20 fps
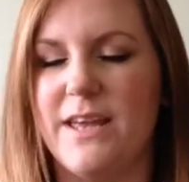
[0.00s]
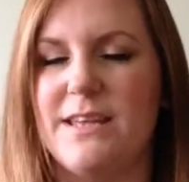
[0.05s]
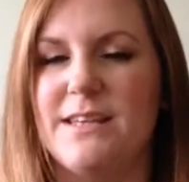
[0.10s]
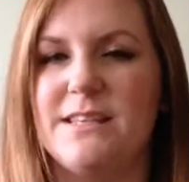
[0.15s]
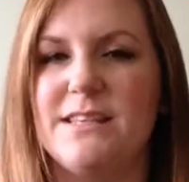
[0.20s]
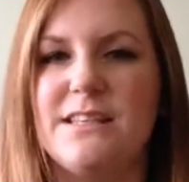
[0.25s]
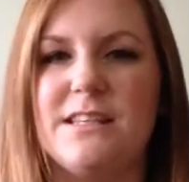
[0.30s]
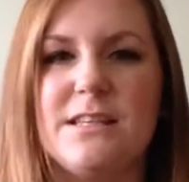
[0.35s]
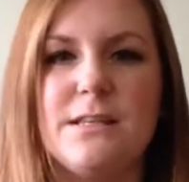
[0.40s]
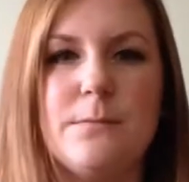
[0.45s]
It
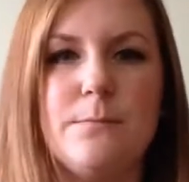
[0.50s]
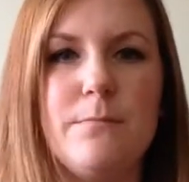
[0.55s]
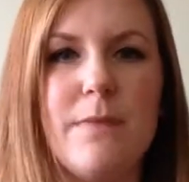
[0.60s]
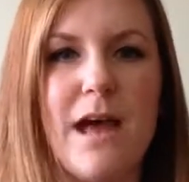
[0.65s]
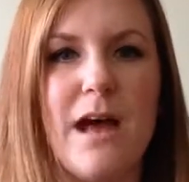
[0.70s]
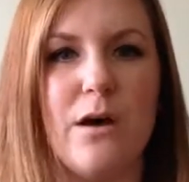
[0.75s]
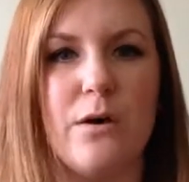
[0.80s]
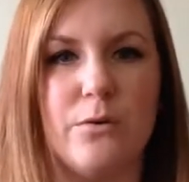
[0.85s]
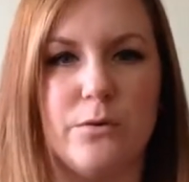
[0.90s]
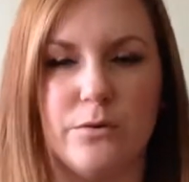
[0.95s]

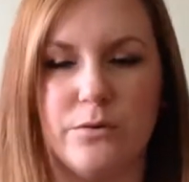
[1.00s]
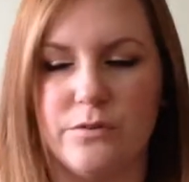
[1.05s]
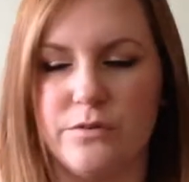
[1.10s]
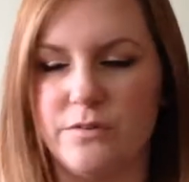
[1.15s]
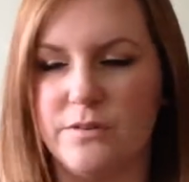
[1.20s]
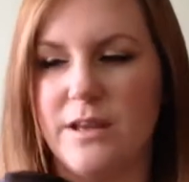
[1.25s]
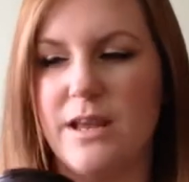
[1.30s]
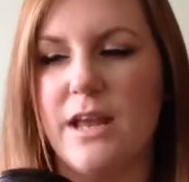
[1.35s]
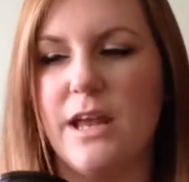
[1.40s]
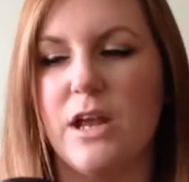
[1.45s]

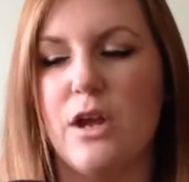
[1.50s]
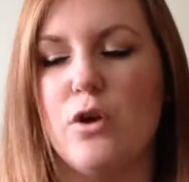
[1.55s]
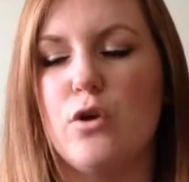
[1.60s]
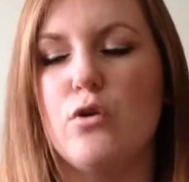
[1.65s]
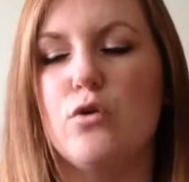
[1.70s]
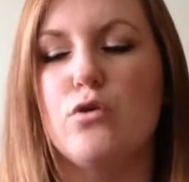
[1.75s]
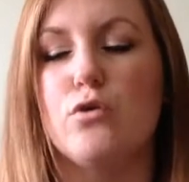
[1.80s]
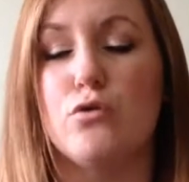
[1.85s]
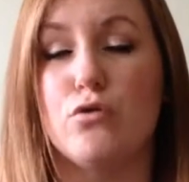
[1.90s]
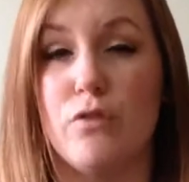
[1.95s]
smells
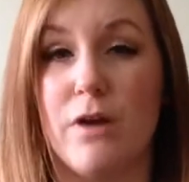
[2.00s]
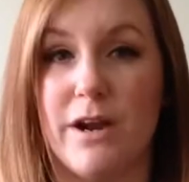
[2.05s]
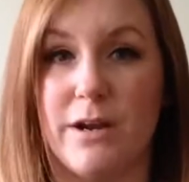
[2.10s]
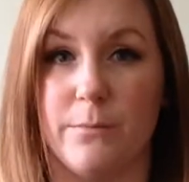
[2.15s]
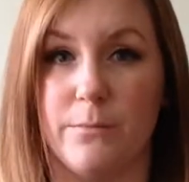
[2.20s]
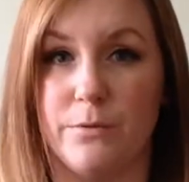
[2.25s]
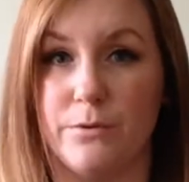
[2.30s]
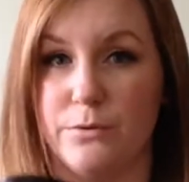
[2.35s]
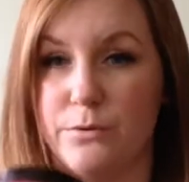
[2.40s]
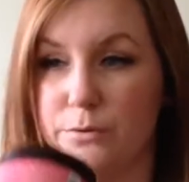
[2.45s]

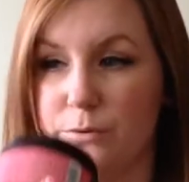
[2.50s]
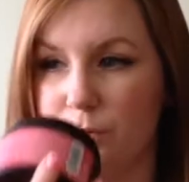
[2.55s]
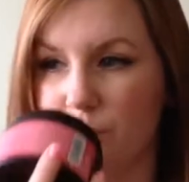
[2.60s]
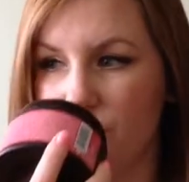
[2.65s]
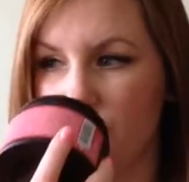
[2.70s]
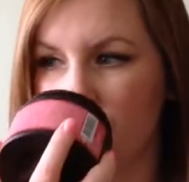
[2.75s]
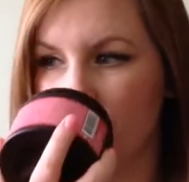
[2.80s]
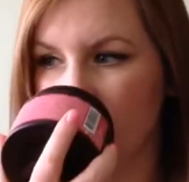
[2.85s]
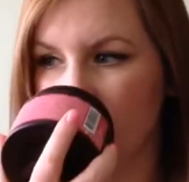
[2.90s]
incredible.